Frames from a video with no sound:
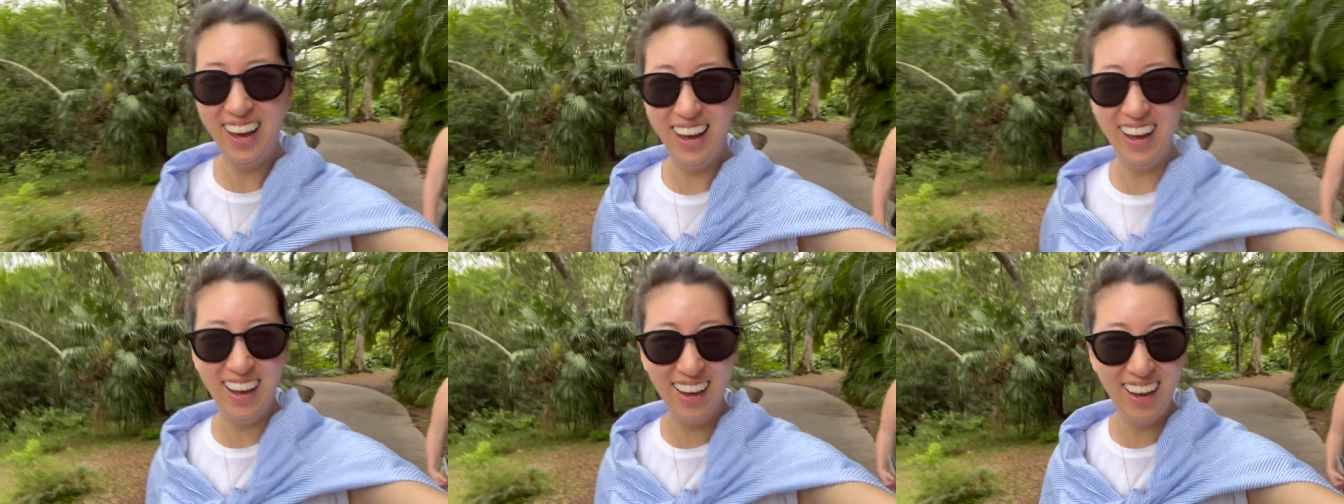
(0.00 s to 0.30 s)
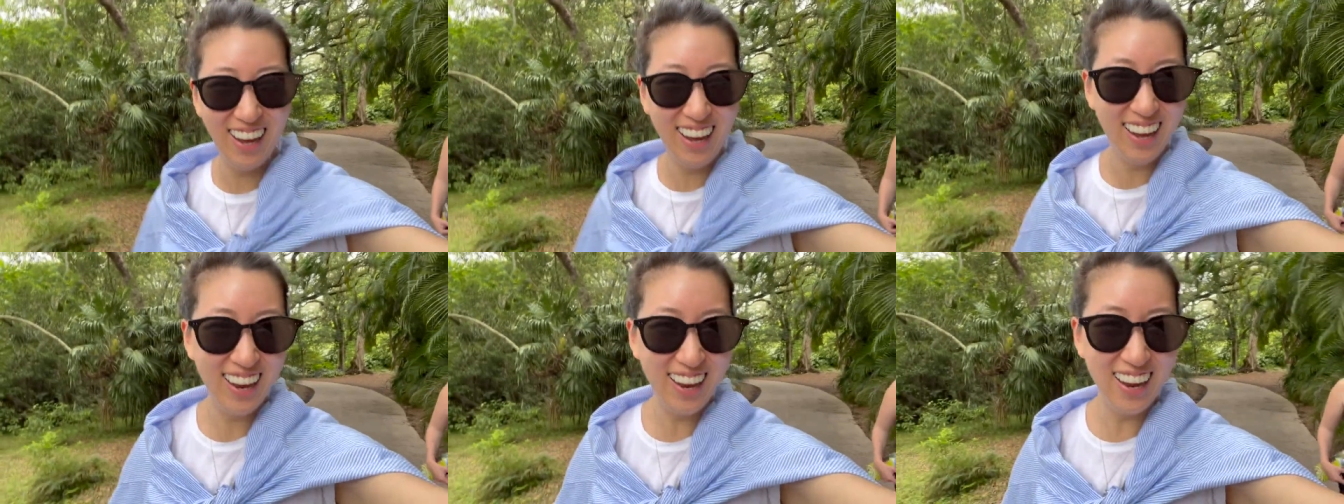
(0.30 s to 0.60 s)
think
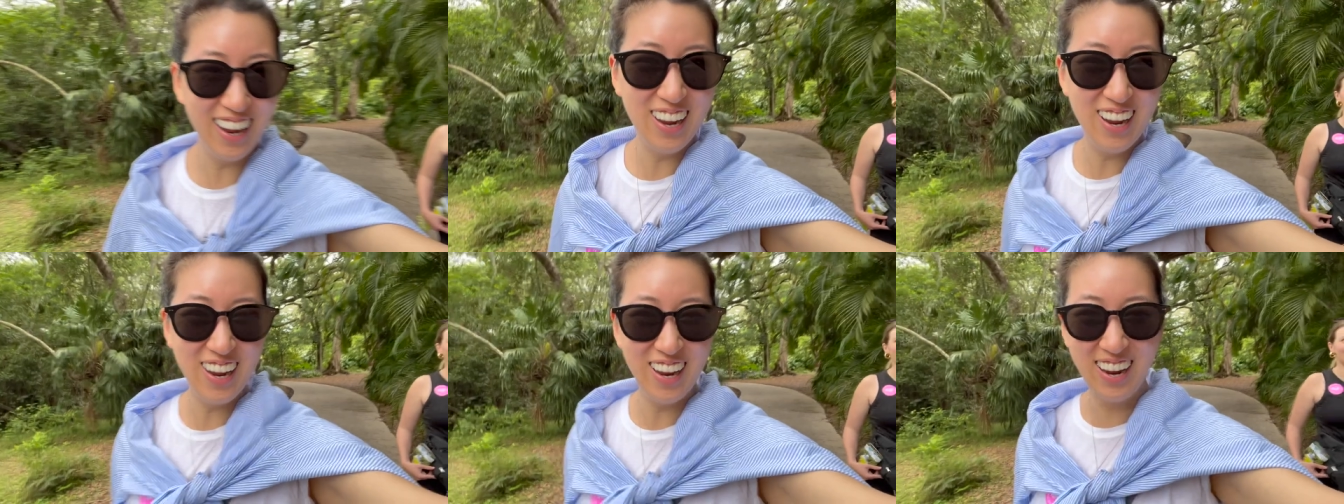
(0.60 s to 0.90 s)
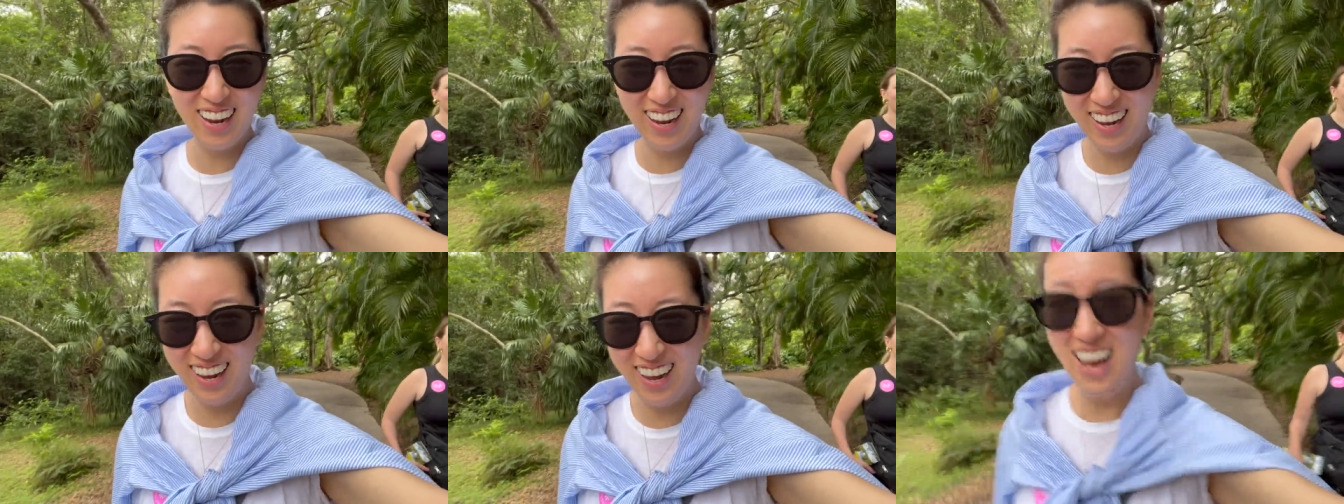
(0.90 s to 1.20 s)
it's good comedic
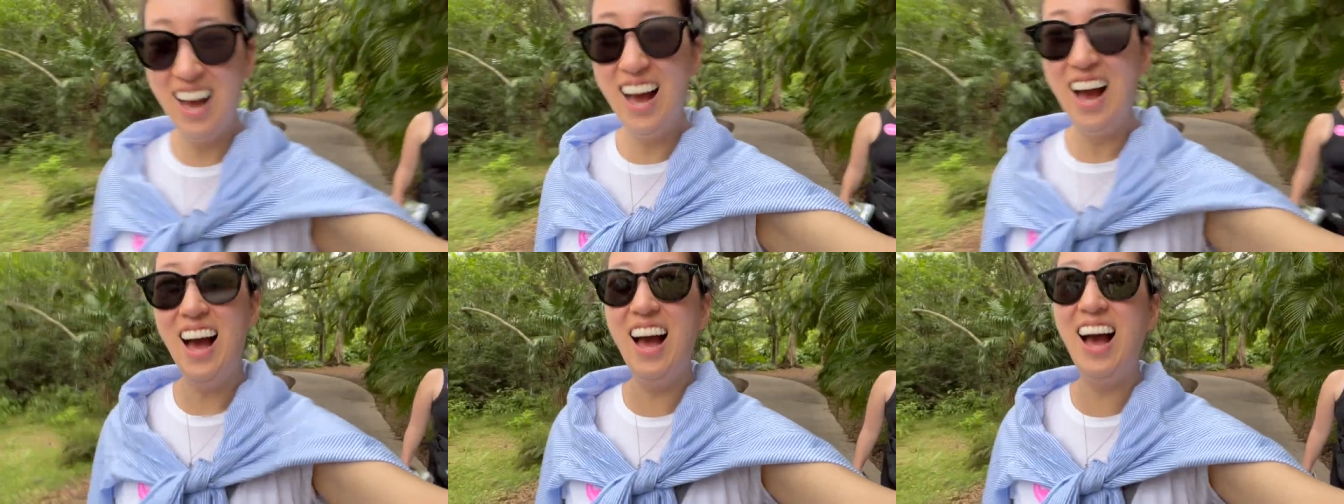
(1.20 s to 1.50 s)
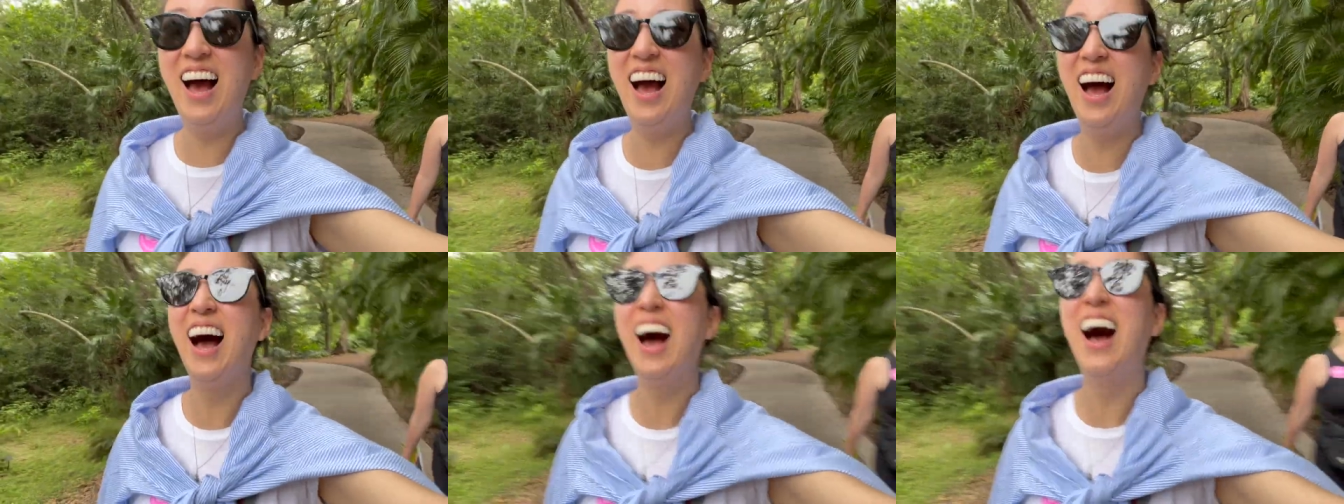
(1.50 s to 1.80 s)
comedy. I
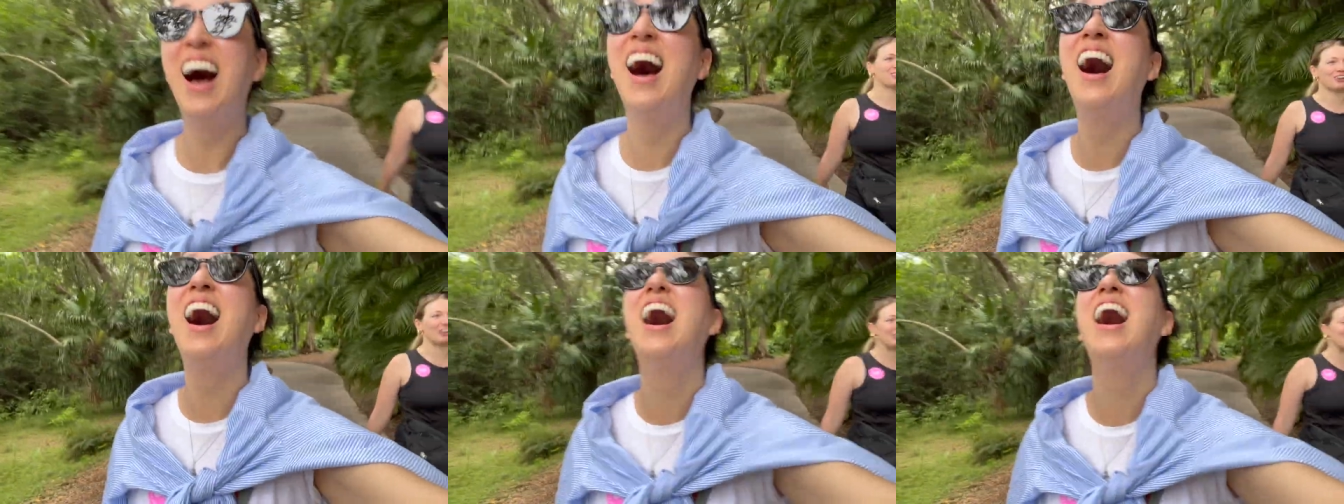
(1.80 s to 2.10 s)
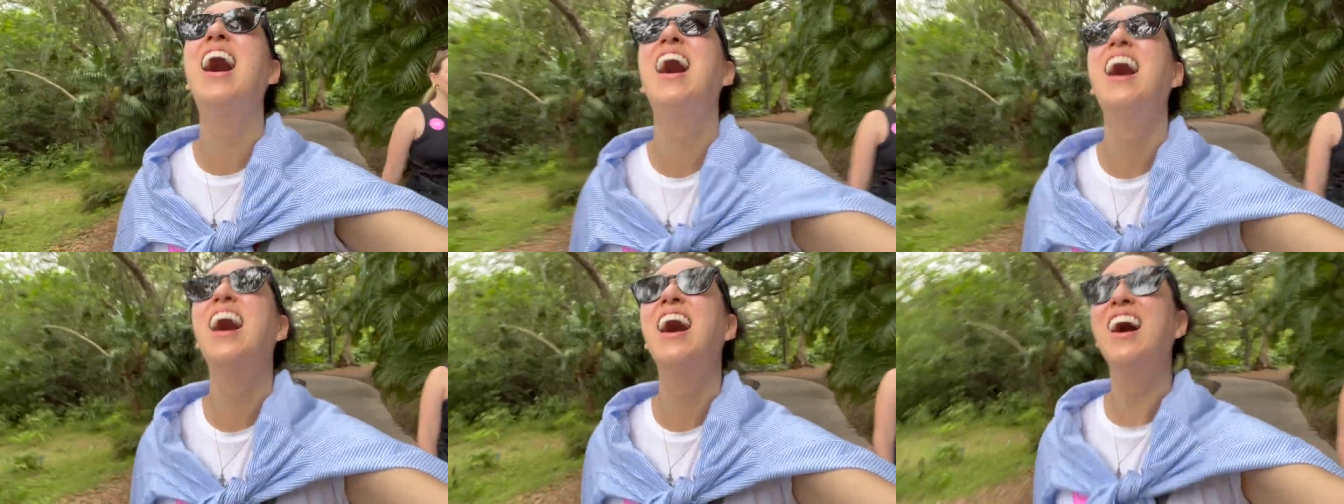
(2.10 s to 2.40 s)
think I'm
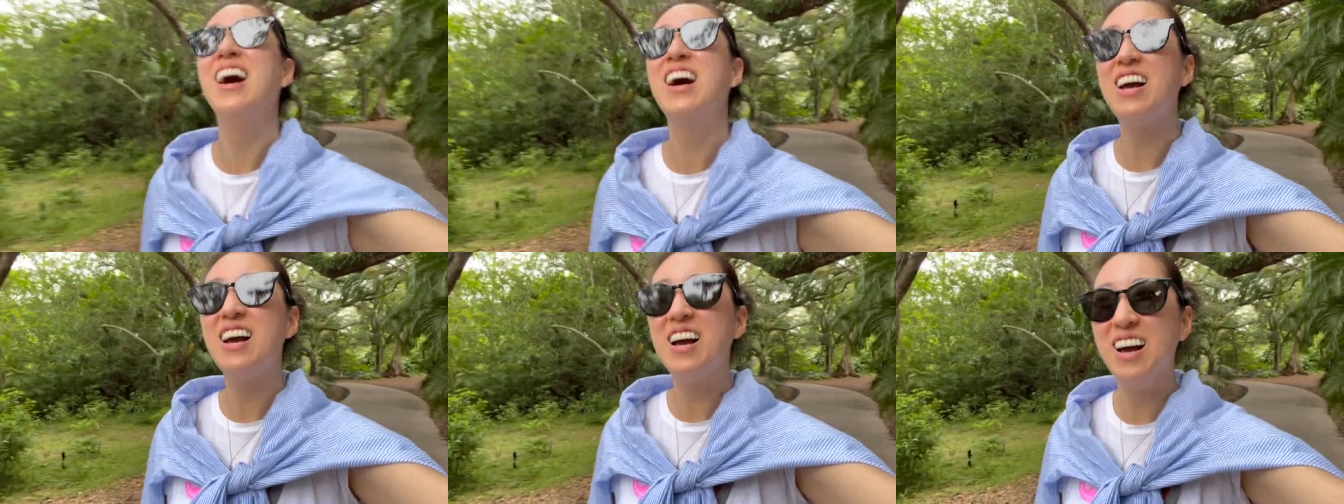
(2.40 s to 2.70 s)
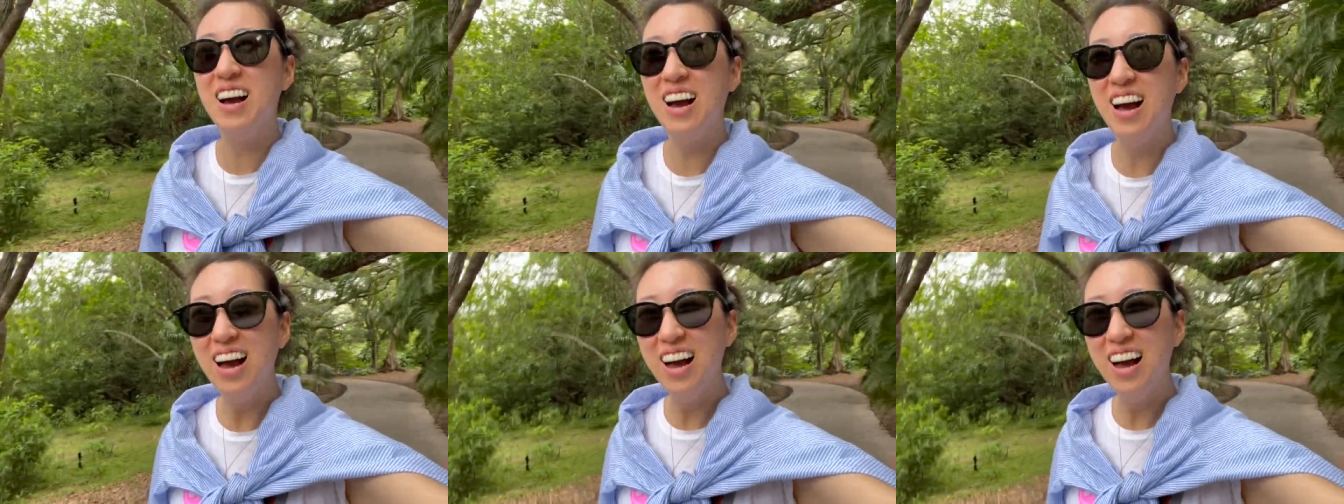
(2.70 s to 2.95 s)
crushing it here.